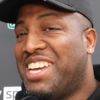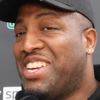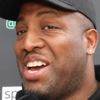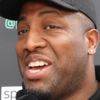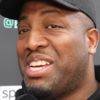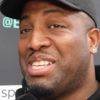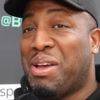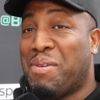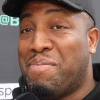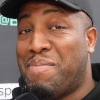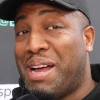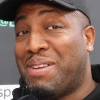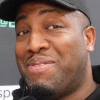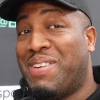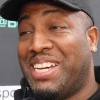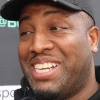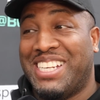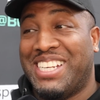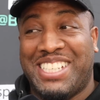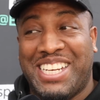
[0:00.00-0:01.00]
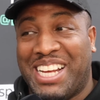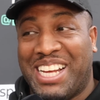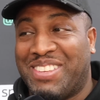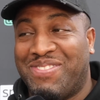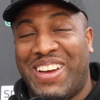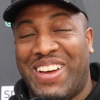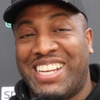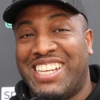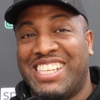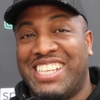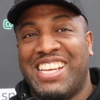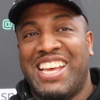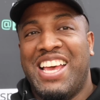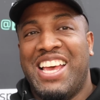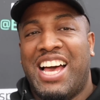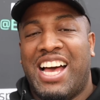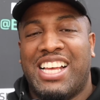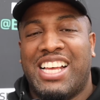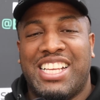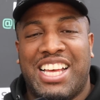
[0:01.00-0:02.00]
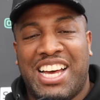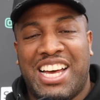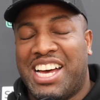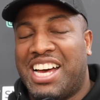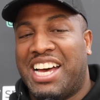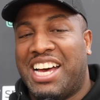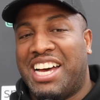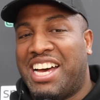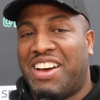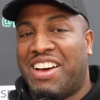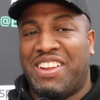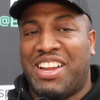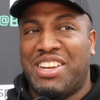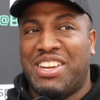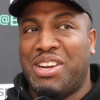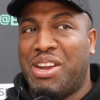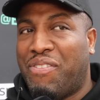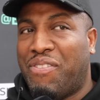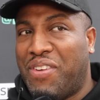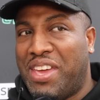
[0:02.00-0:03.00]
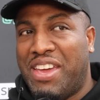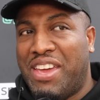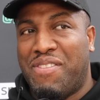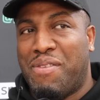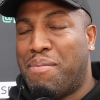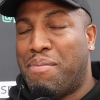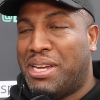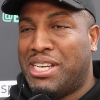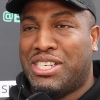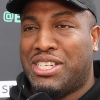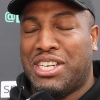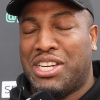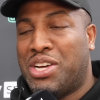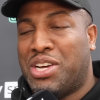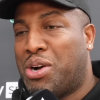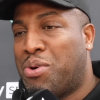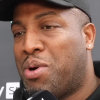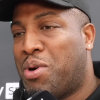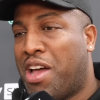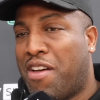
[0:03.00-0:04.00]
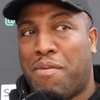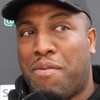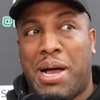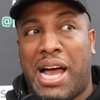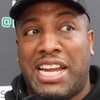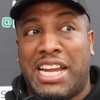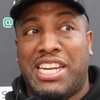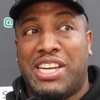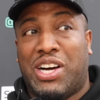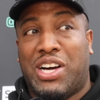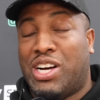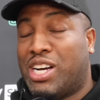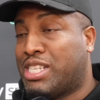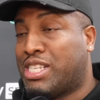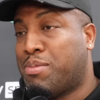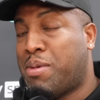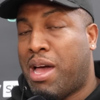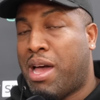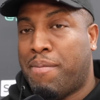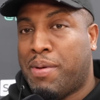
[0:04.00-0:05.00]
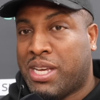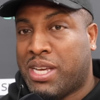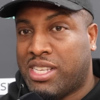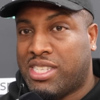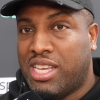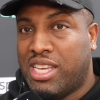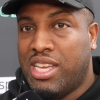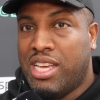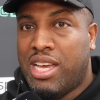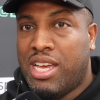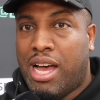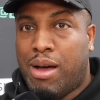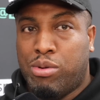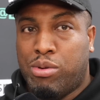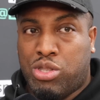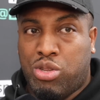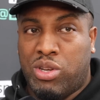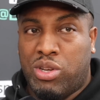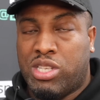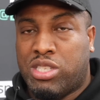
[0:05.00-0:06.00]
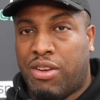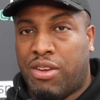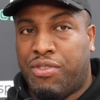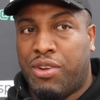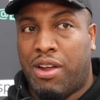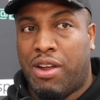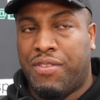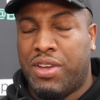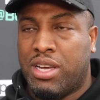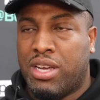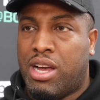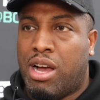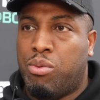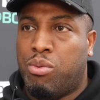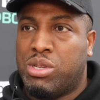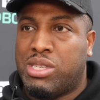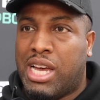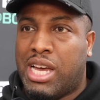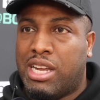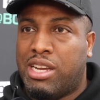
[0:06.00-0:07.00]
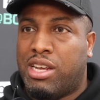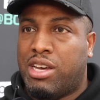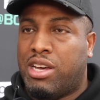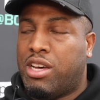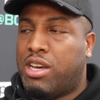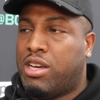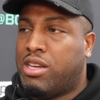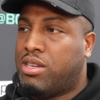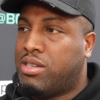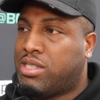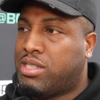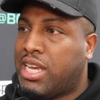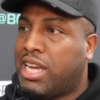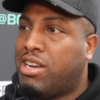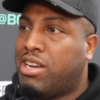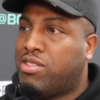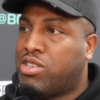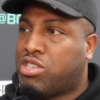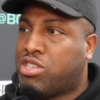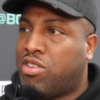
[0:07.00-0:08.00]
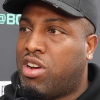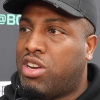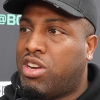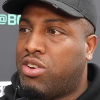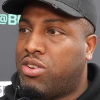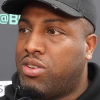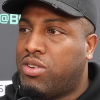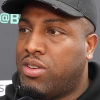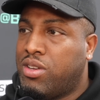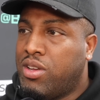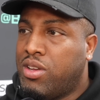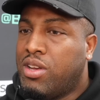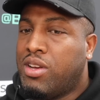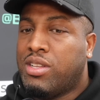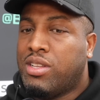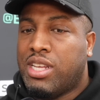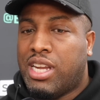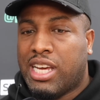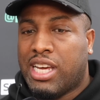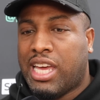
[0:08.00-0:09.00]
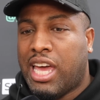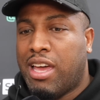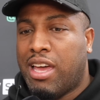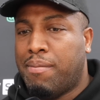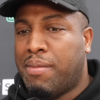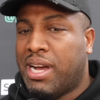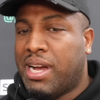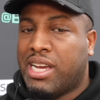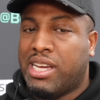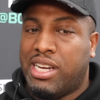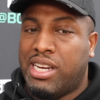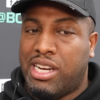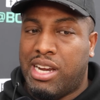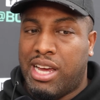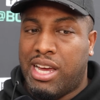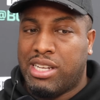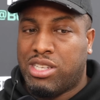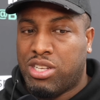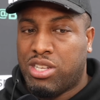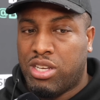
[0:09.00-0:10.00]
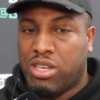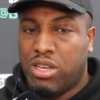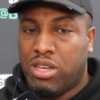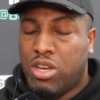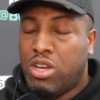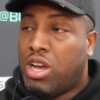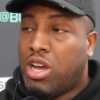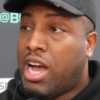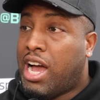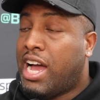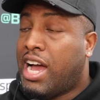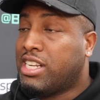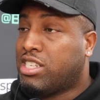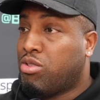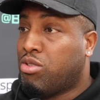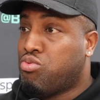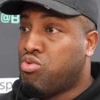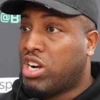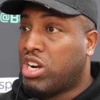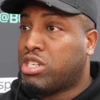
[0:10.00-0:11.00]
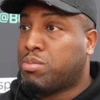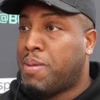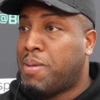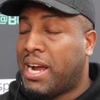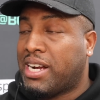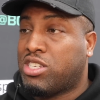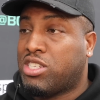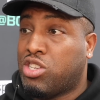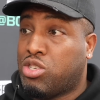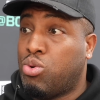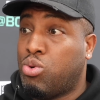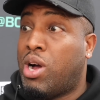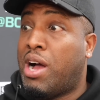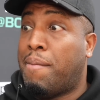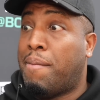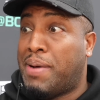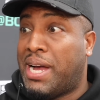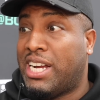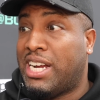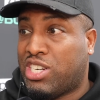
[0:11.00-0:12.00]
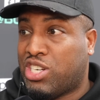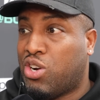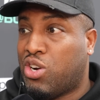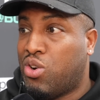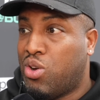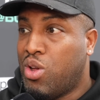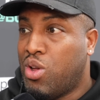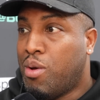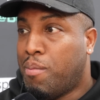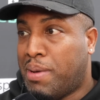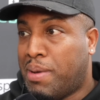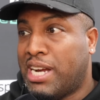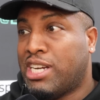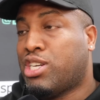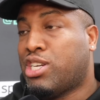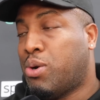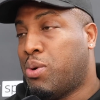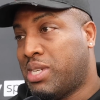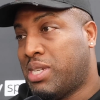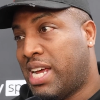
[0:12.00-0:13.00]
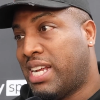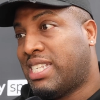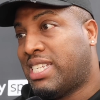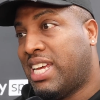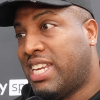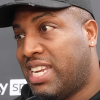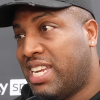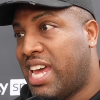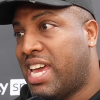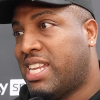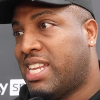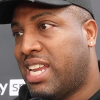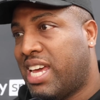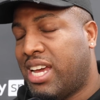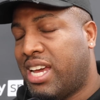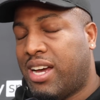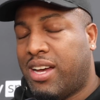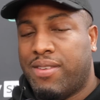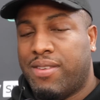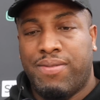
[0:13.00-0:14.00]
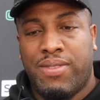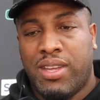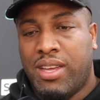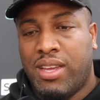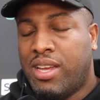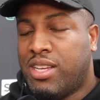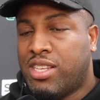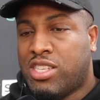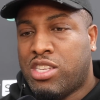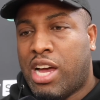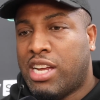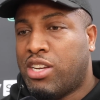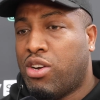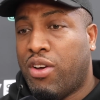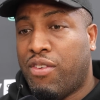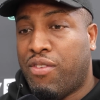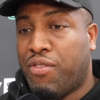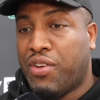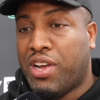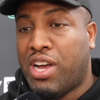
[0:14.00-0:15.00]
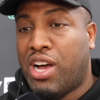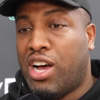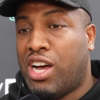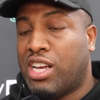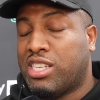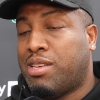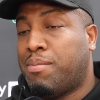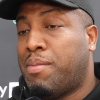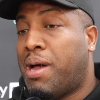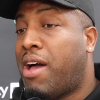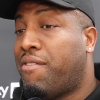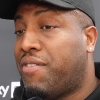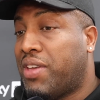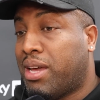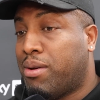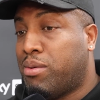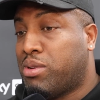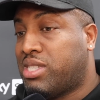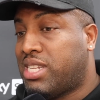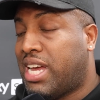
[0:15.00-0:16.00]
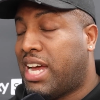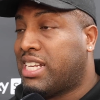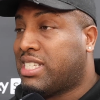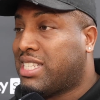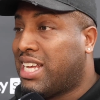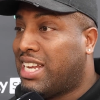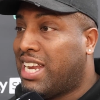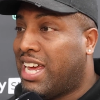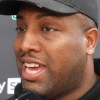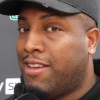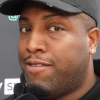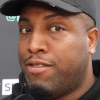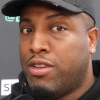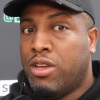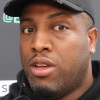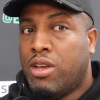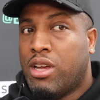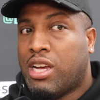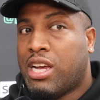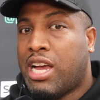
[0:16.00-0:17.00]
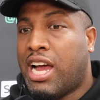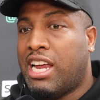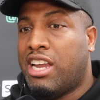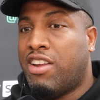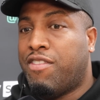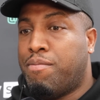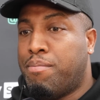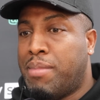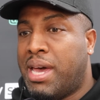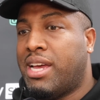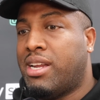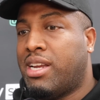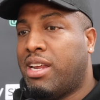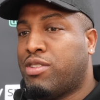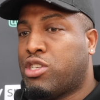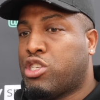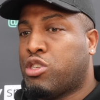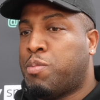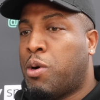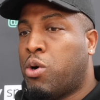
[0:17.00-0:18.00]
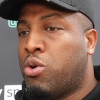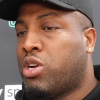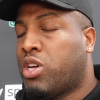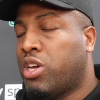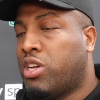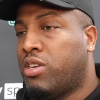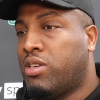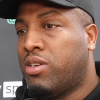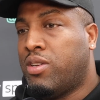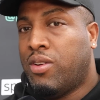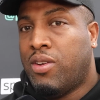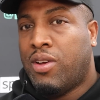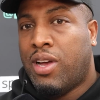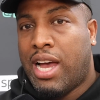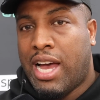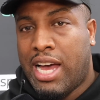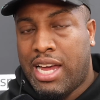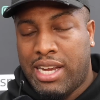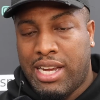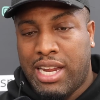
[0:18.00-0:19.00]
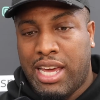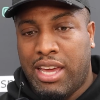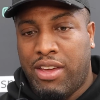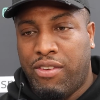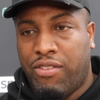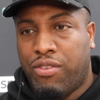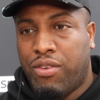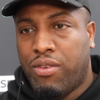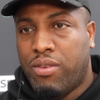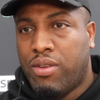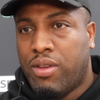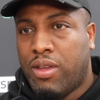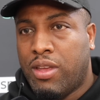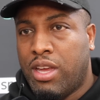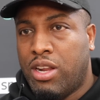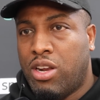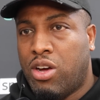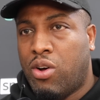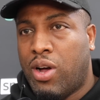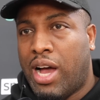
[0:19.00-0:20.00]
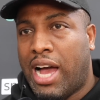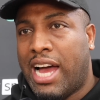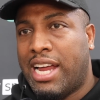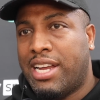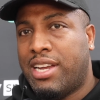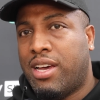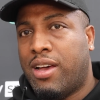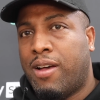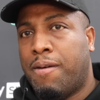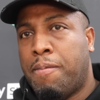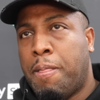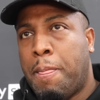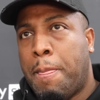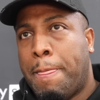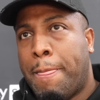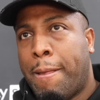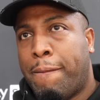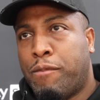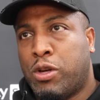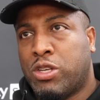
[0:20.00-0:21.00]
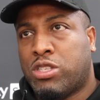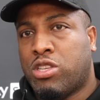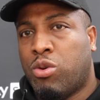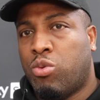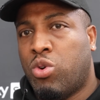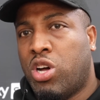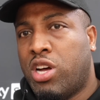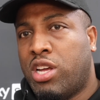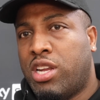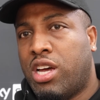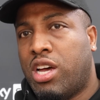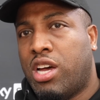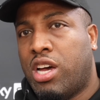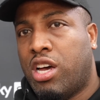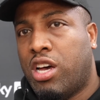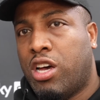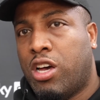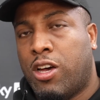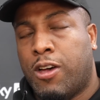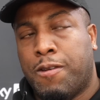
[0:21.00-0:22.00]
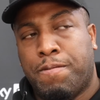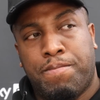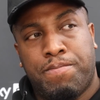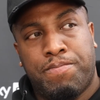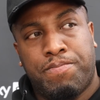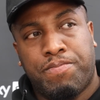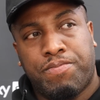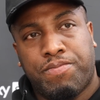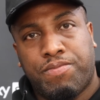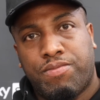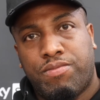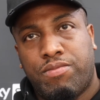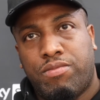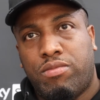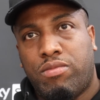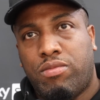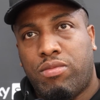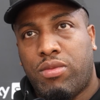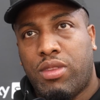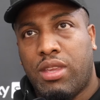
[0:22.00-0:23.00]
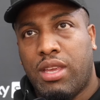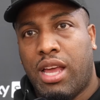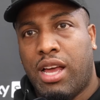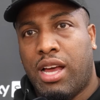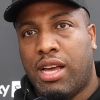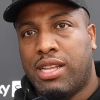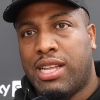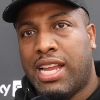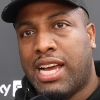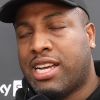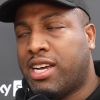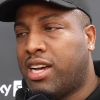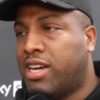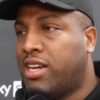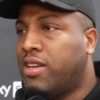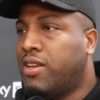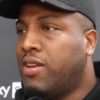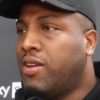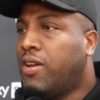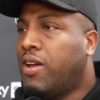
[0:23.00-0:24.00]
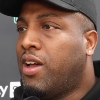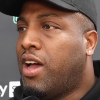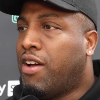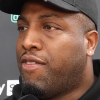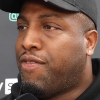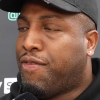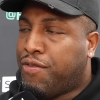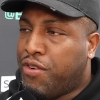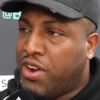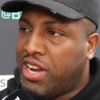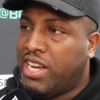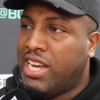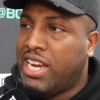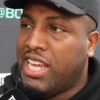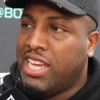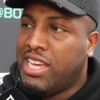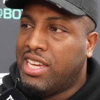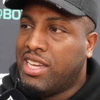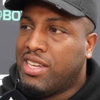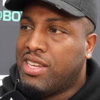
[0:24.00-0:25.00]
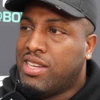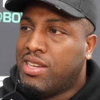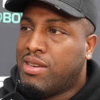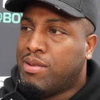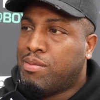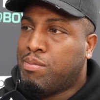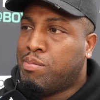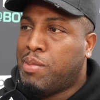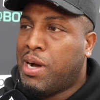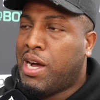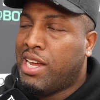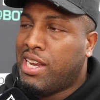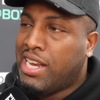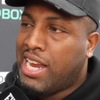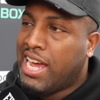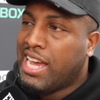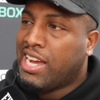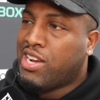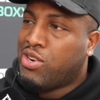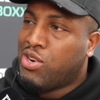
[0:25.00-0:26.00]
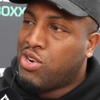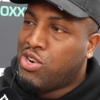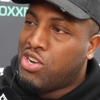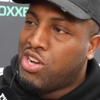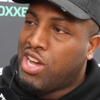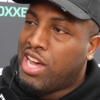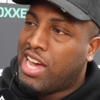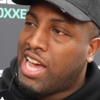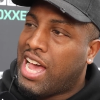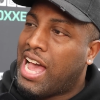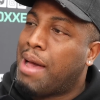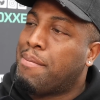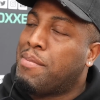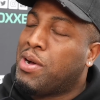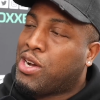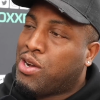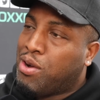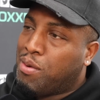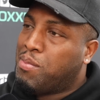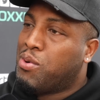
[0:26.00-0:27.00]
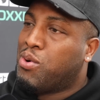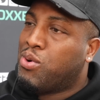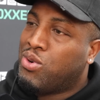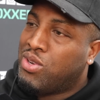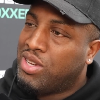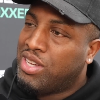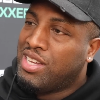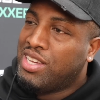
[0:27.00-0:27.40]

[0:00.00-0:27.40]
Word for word: you know, he's a madman. He just chats madness. I, I, I don't know if he even mentioned it or whatever. But I didn't ask about it because I was doing something. I think I was at the uh, Taylor and Serrano. Then I came back, and then I had to, I had to rush back to sort out my show my show was like 10 days later. So I don't even think I asked him, but I think it was nice that they kind of met, they've spoken, and they've, you know, had a, what's the word, uh, like a, a friendly but like a amicable